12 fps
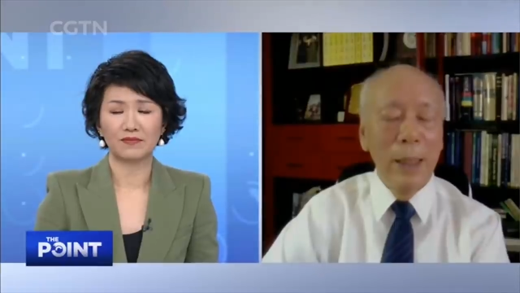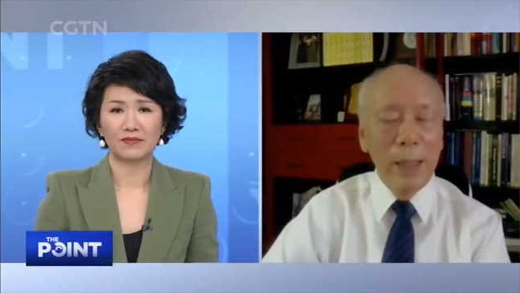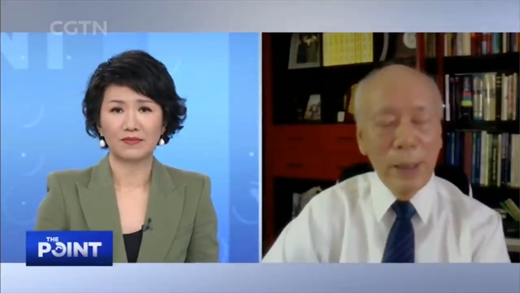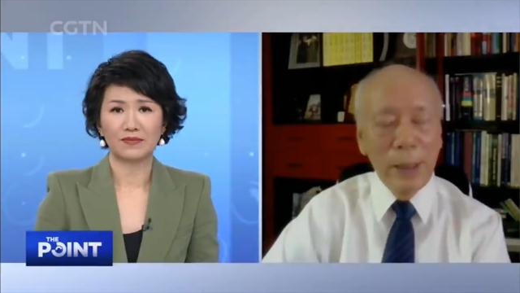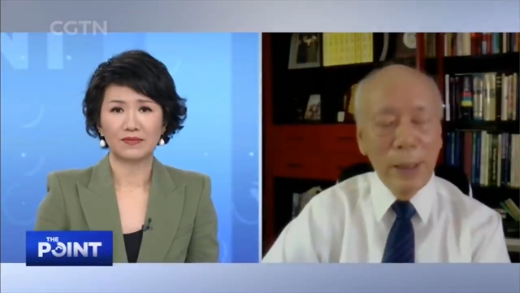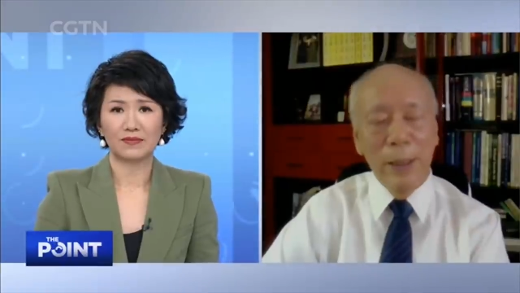
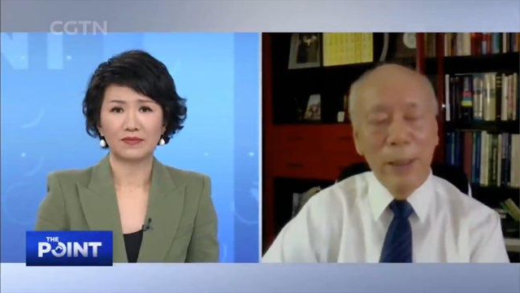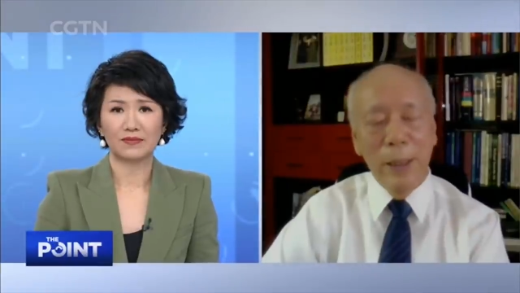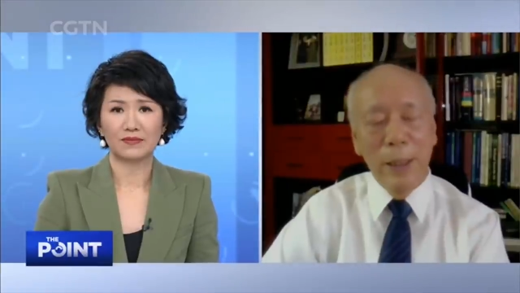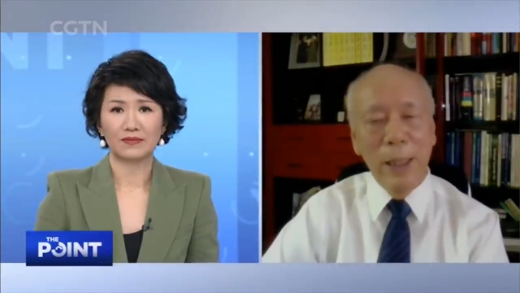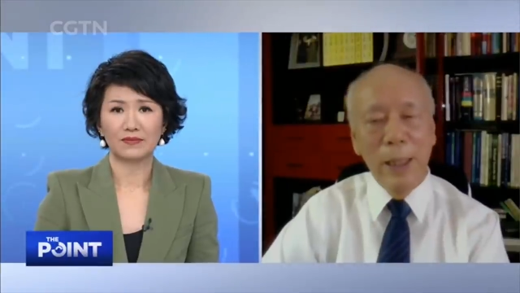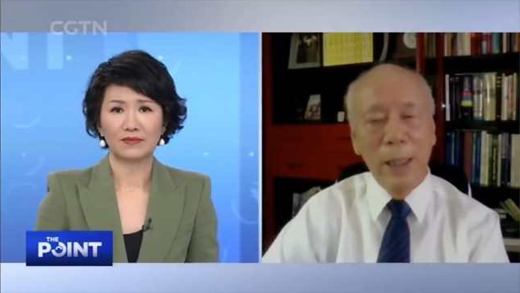Speaker 1: Yes, uh,
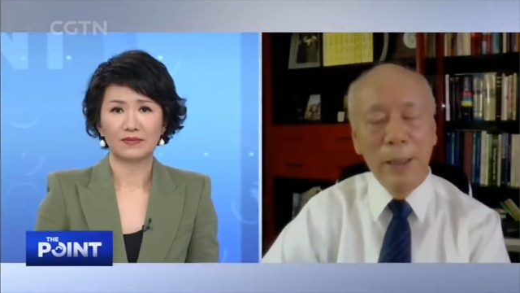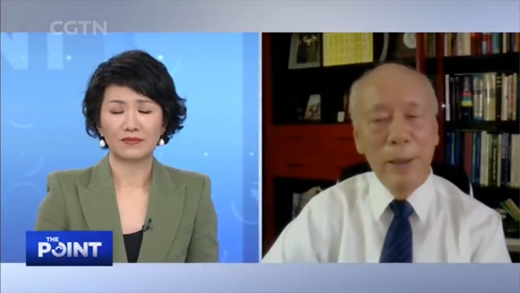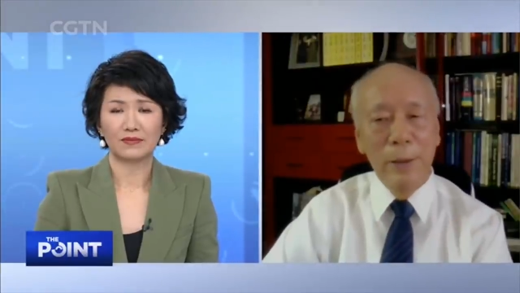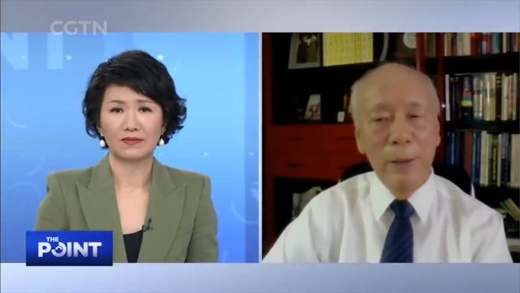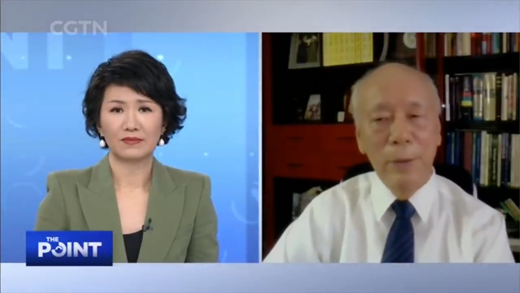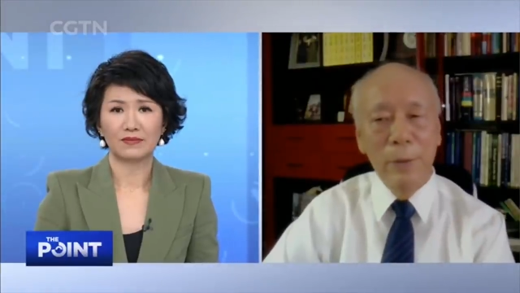
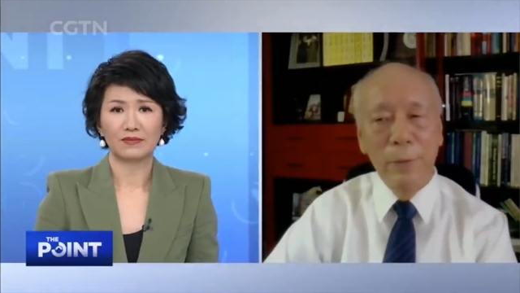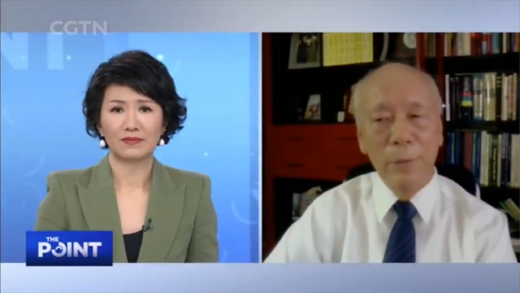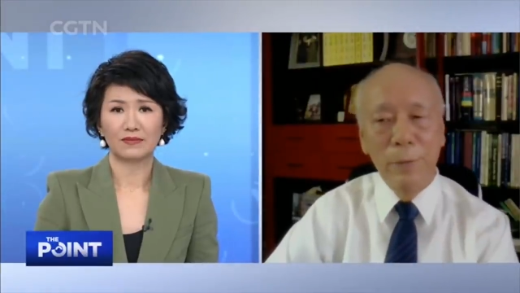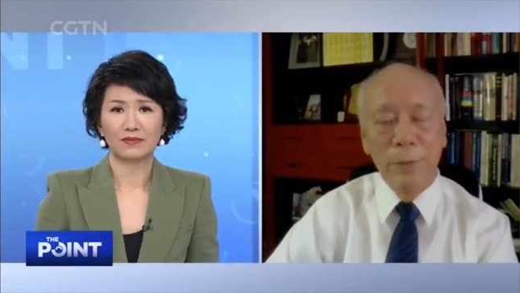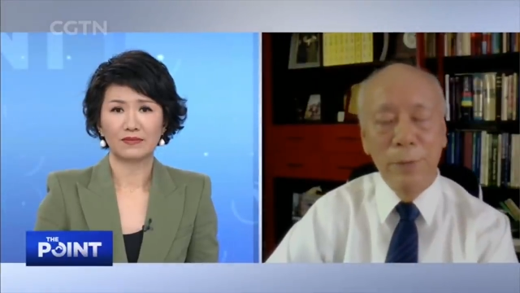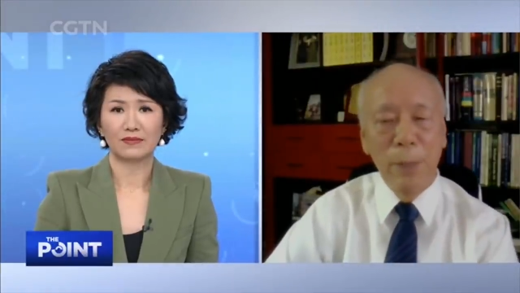uh,
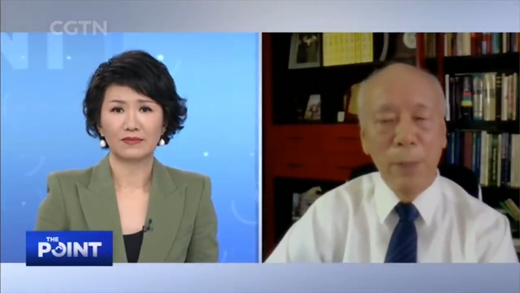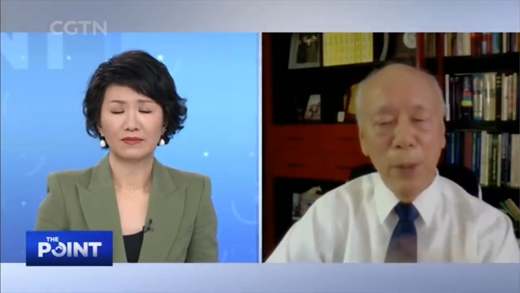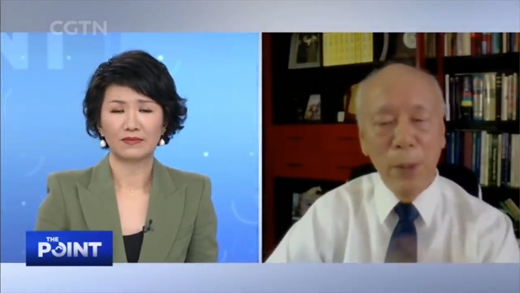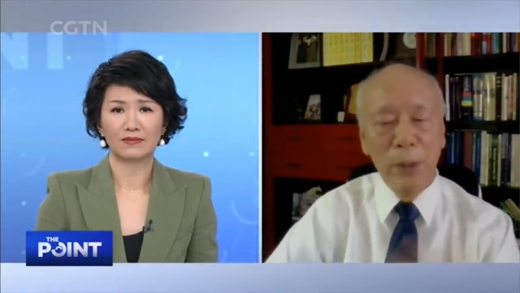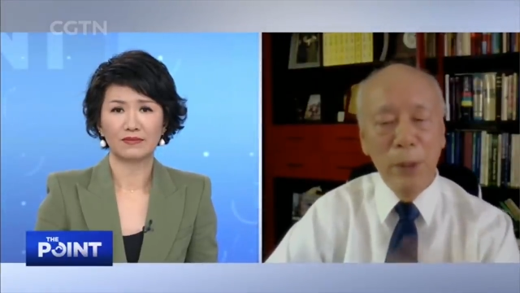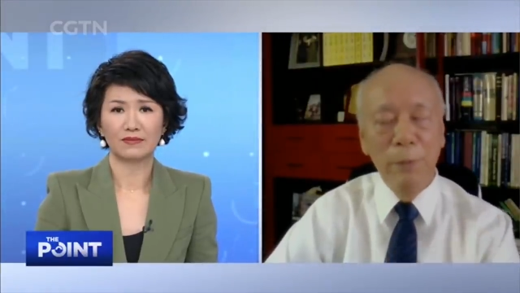from point